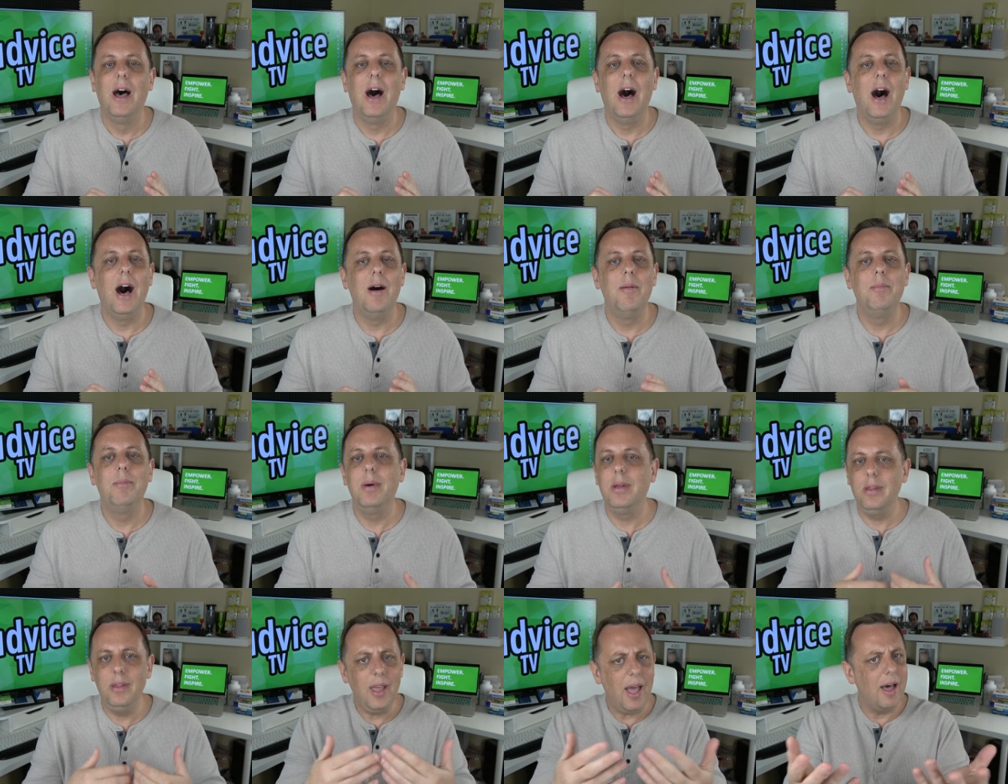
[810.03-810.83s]
Uh,
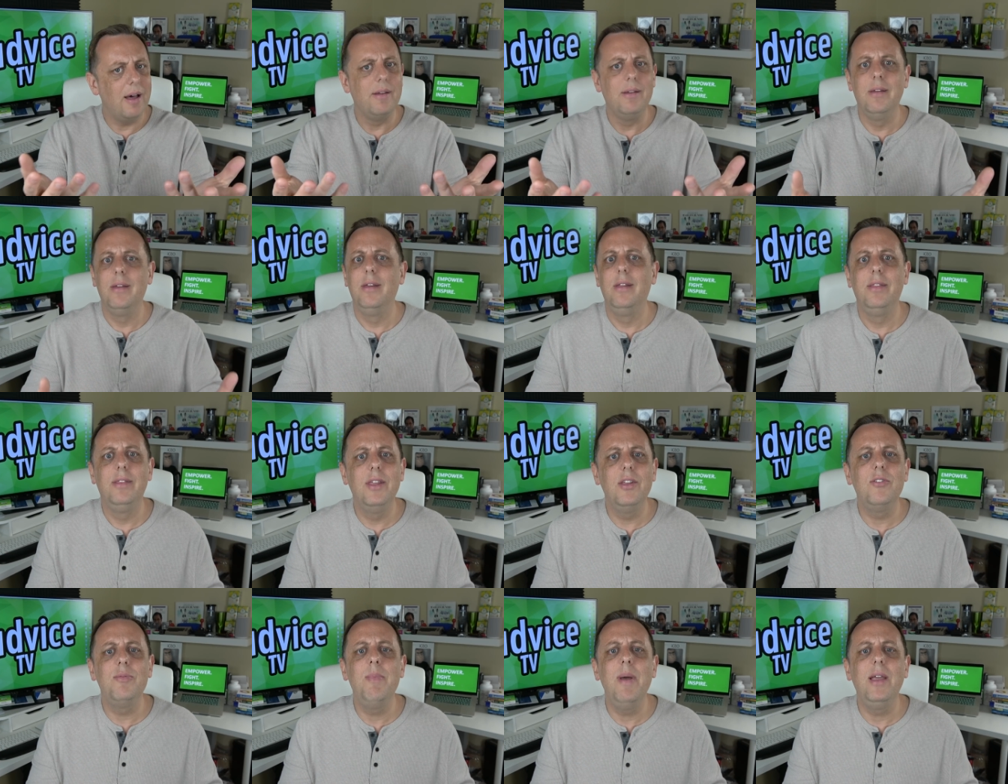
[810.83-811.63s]
but yeah,
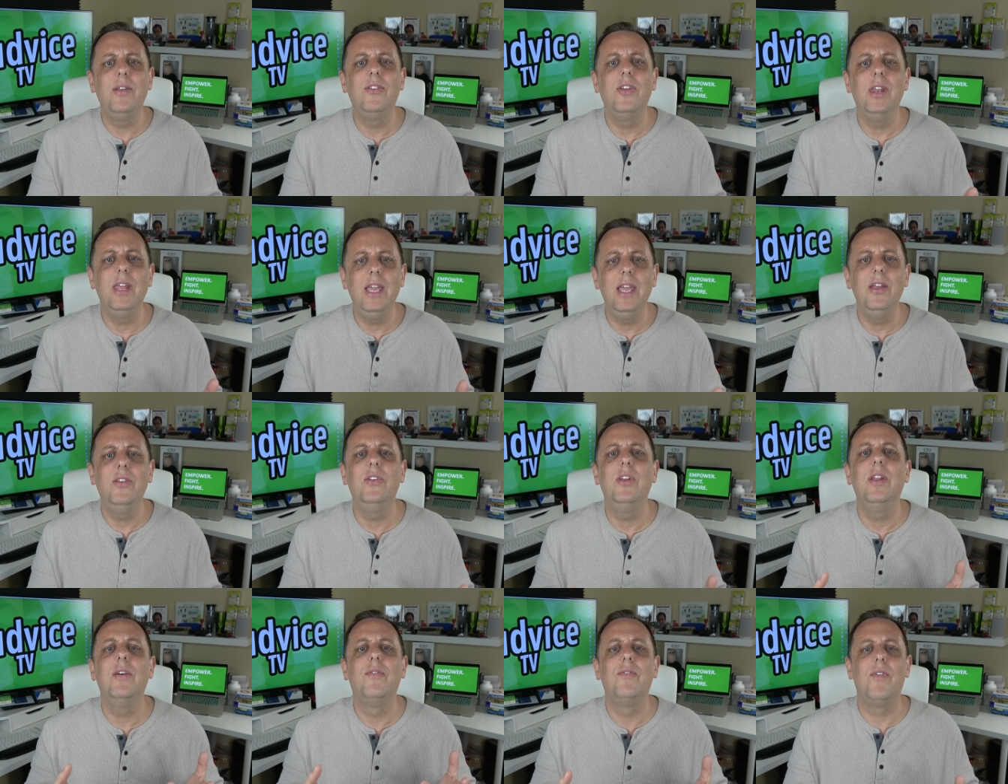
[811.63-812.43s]
this makes it
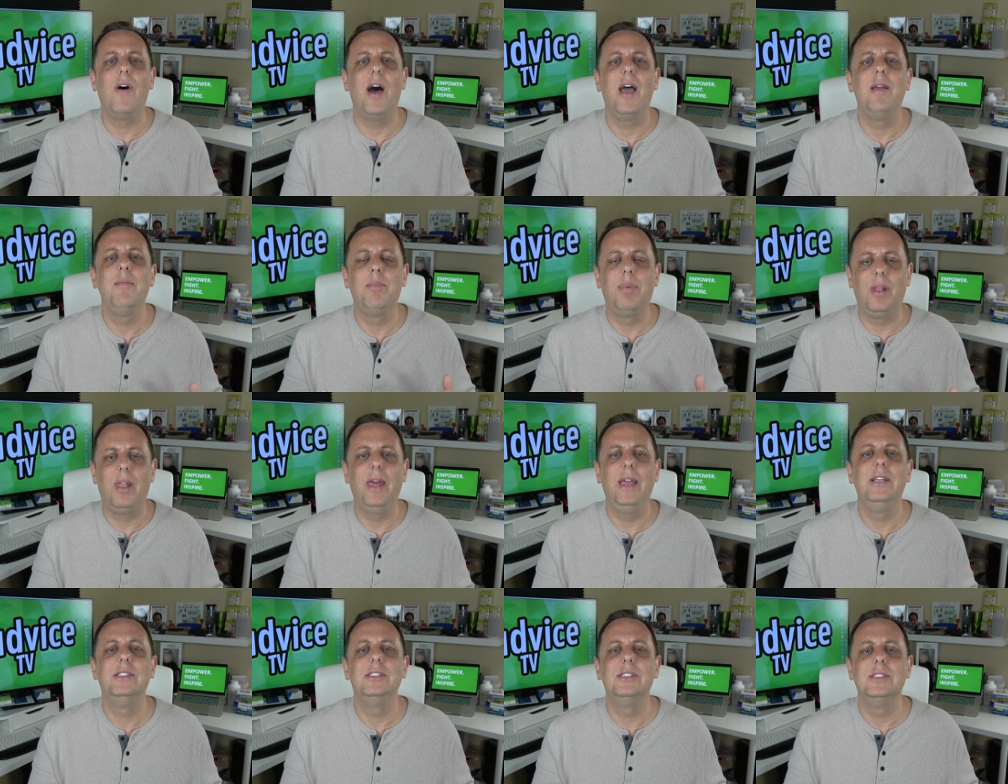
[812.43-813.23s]
easy to find
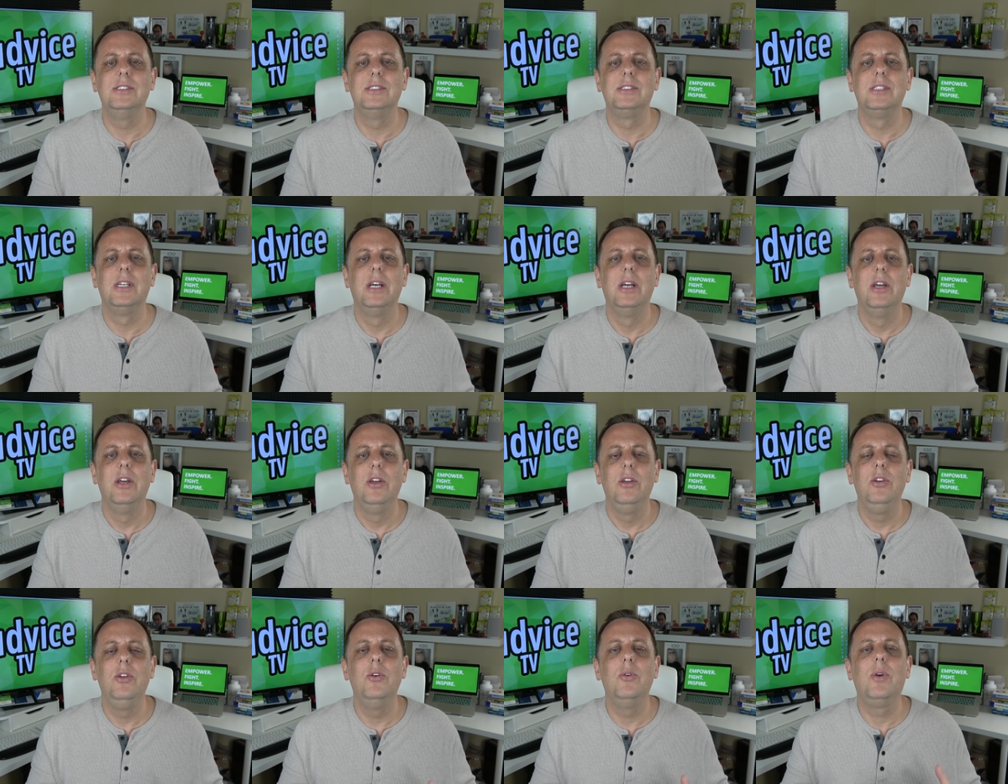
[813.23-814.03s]
places
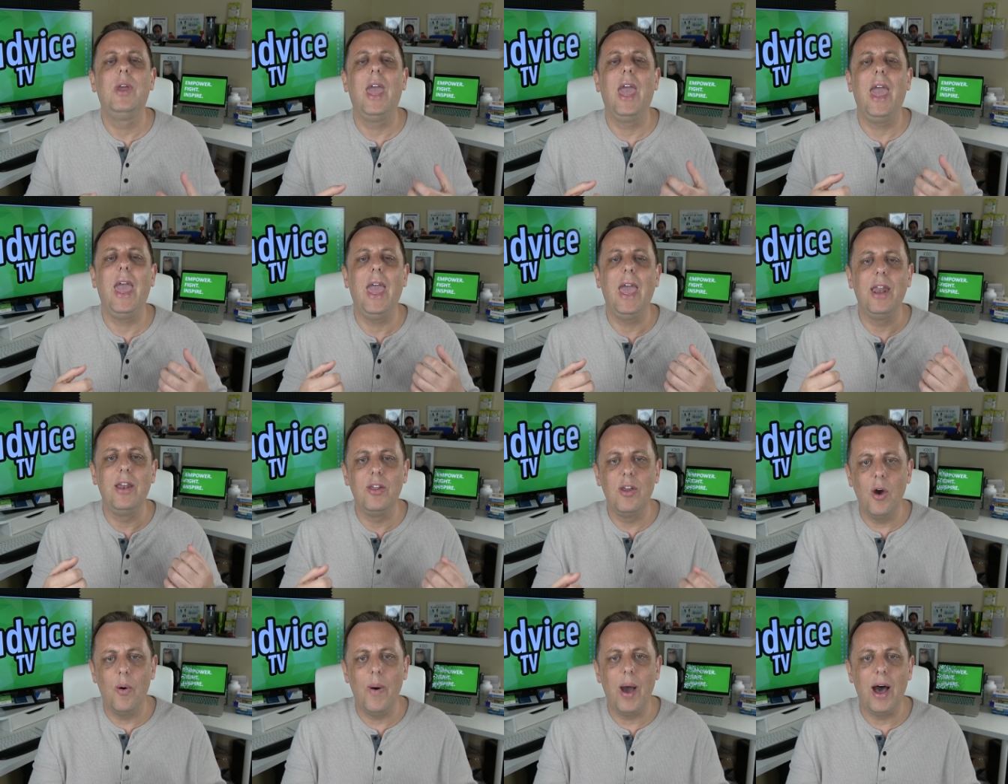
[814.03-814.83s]
you
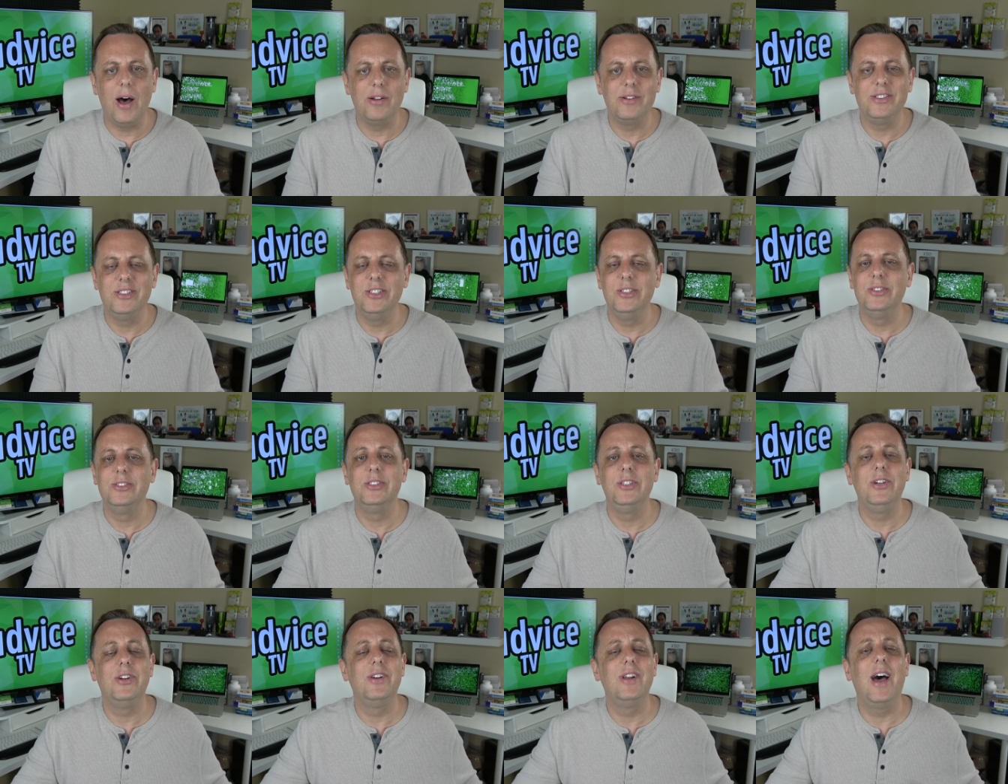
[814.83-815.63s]
can go out to.
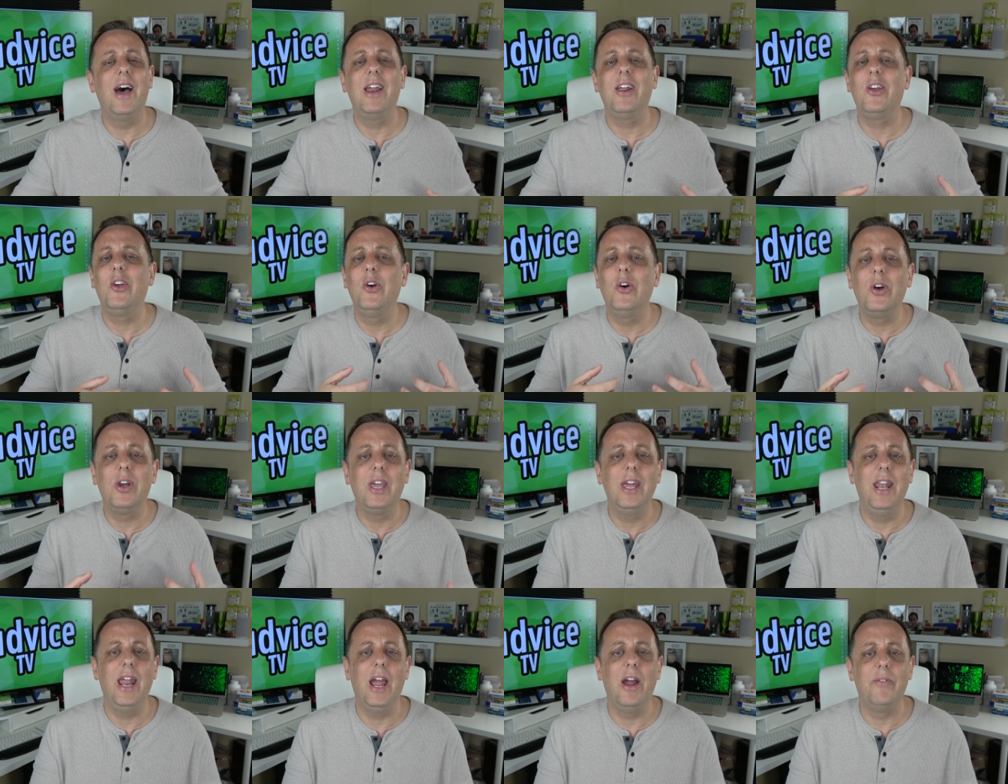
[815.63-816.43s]
So you're not
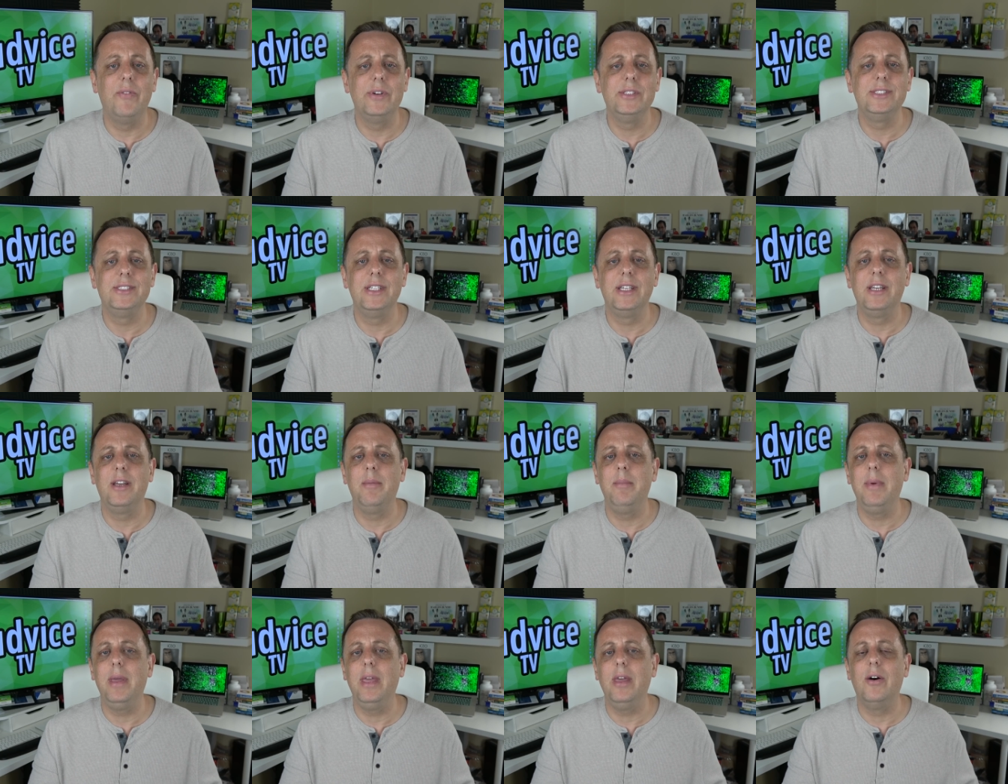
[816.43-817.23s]
cooking every
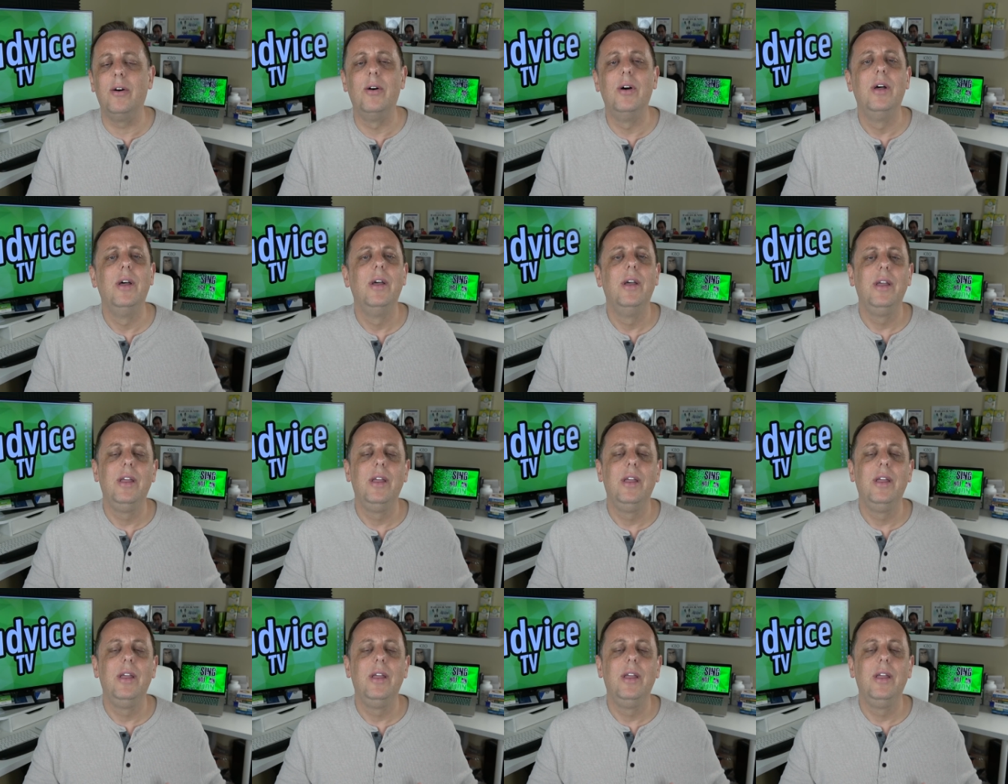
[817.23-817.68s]
single meal.